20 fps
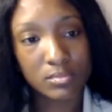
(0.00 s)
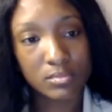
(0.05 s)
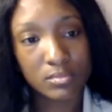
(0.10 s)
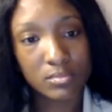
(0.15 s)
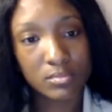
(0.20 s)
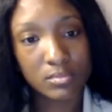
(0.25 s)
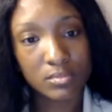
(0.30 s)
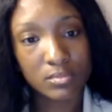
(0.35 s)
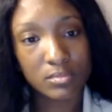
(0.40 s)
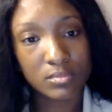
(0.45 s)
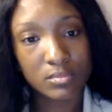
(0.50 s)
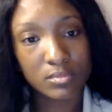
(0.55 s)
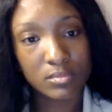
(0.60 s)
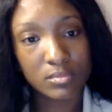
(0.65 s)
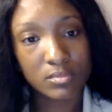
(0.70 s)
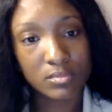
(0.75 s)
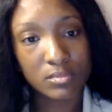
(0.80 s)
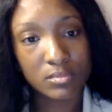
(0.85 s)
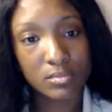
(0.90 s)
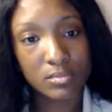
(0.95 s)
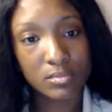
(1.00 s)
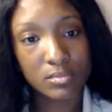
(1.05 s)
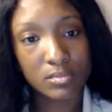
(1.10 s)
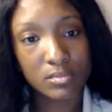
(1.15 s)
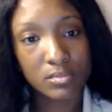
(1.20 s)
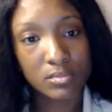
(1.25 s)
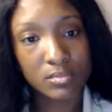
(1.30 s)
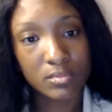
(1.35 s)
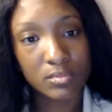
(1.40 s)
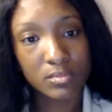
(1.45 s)

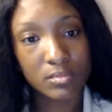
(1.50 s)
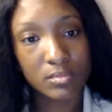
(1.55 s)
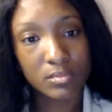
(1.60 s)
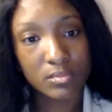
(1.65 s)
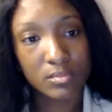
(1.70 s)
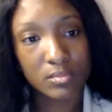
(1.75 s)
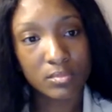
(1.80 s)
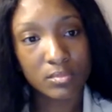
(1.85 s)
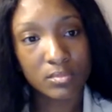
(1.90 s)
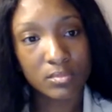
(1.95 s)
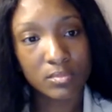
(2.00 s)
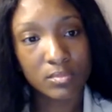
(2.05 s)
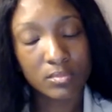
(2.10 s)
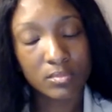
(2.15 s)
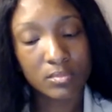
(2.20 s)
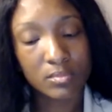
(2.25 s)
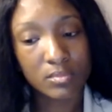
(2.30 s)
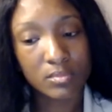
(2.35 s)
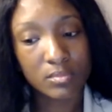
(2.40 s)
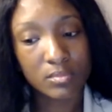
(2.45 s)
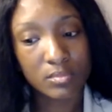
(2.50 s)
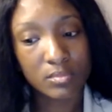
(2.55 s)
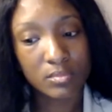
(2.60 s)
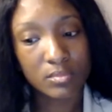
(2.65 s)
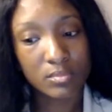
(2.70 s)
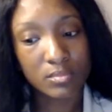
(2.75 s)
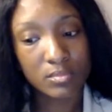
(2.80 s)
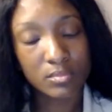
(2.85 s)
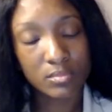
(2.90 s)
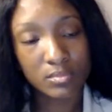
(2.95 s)

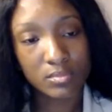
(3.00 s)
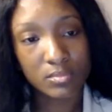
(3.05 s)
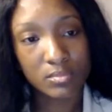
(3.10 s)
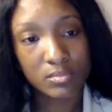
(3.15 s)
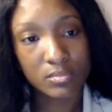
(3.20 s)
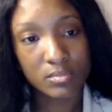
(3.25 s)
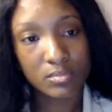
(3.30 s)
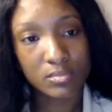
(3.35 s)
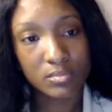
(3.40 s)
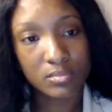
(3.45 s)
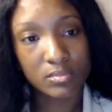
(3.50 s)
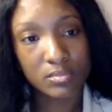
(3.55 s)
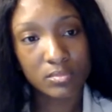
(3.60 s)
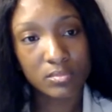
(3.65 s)
No words are spoken by the person on screen.